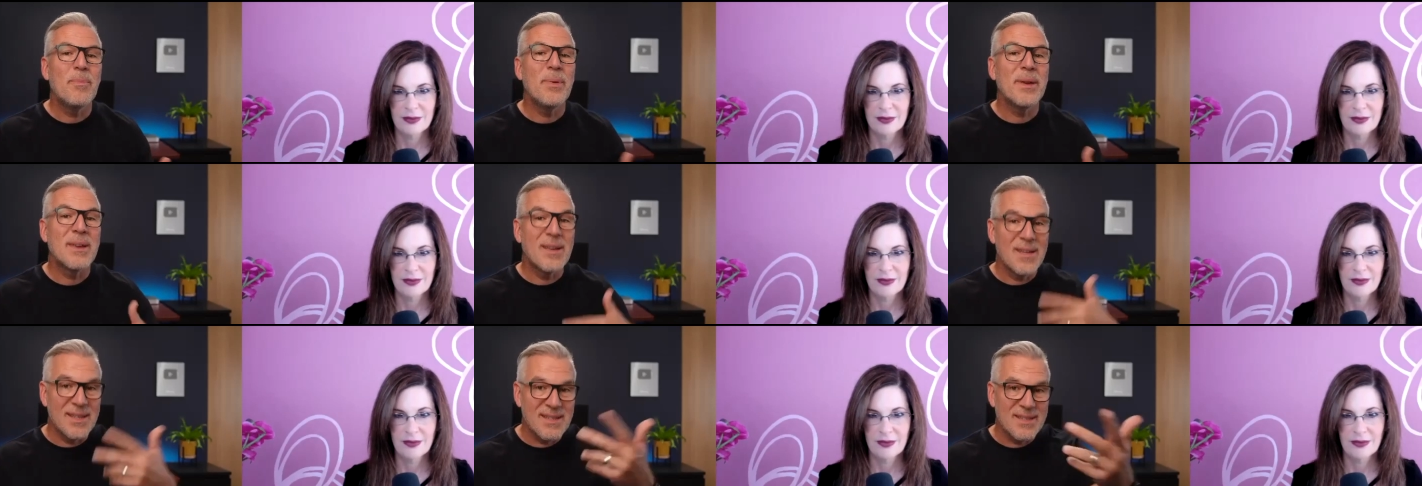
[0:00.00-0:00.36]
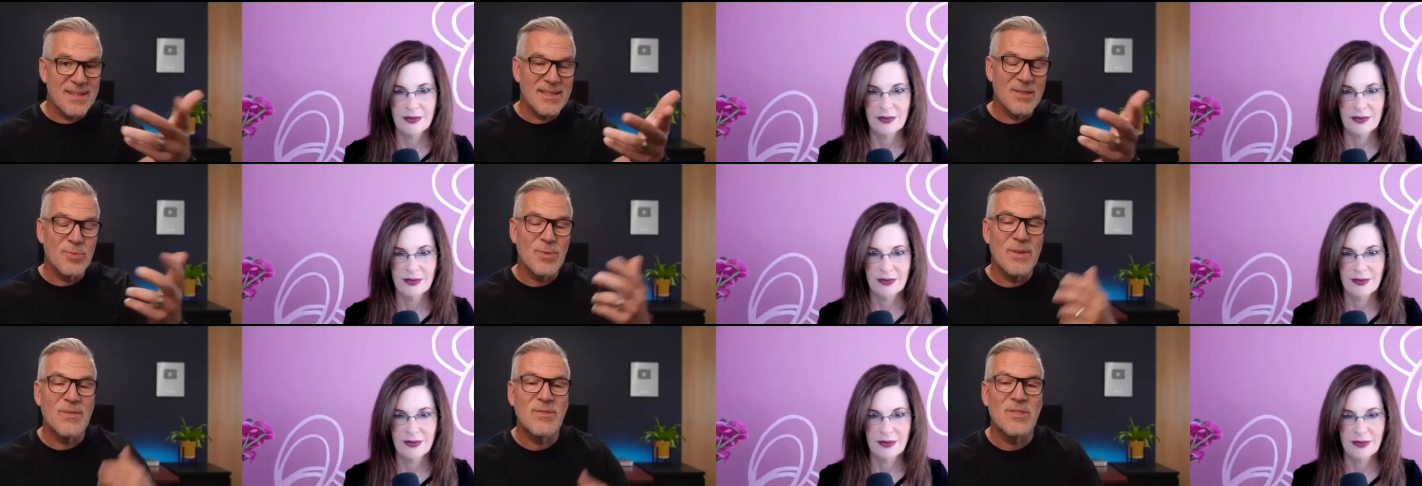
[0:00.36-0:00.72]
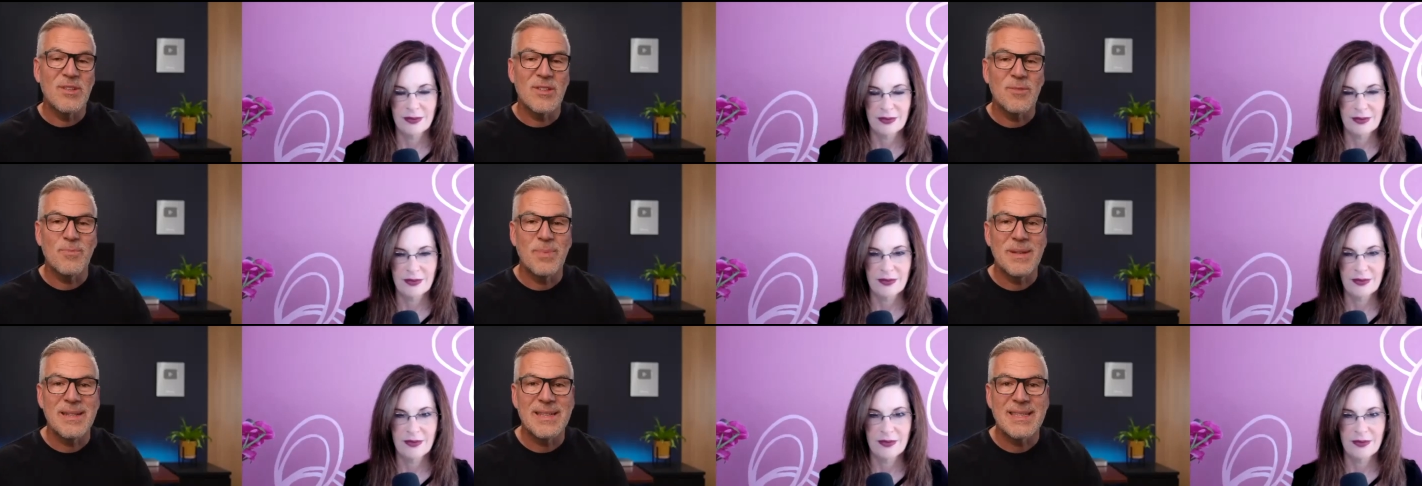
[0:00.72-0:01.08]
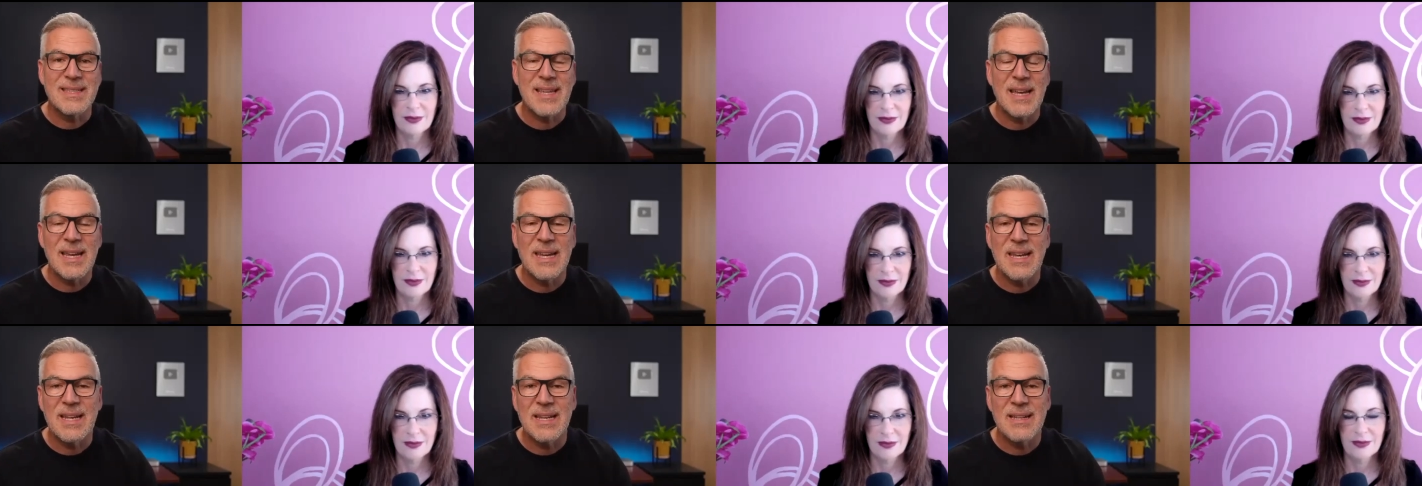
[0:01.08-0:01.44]
Speaker 1: because as we've just been
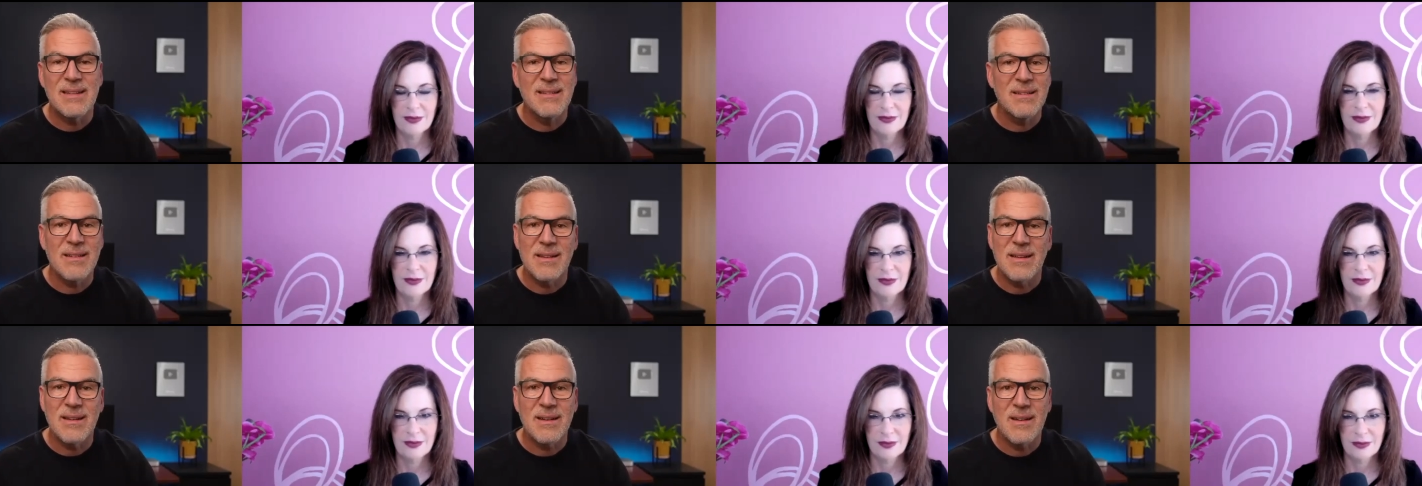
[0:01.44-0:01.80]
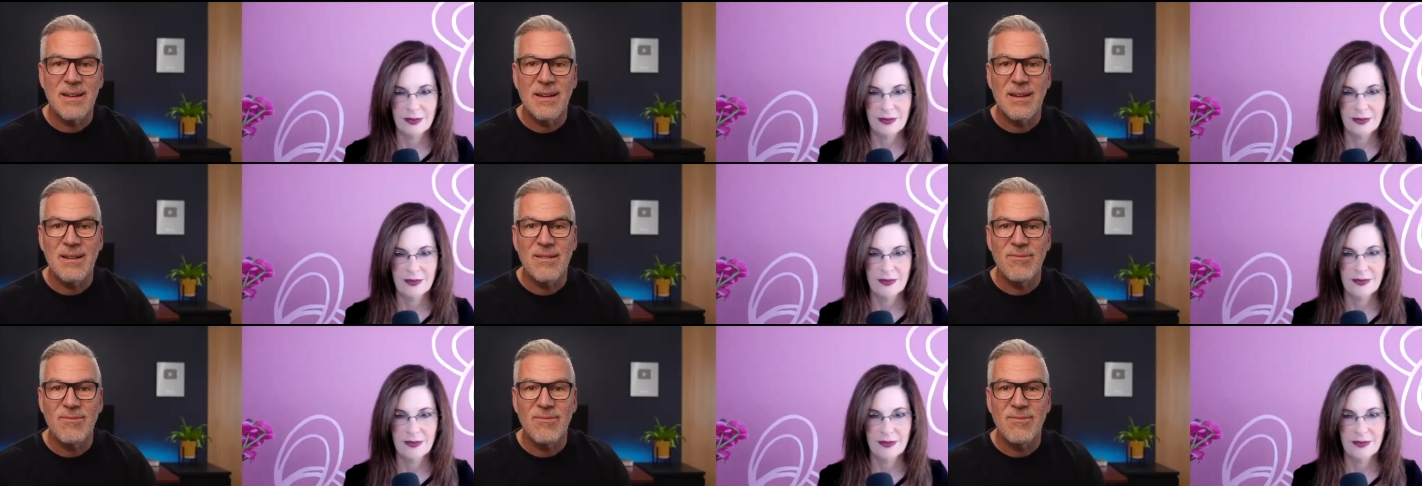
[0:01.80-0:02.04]
saying uh,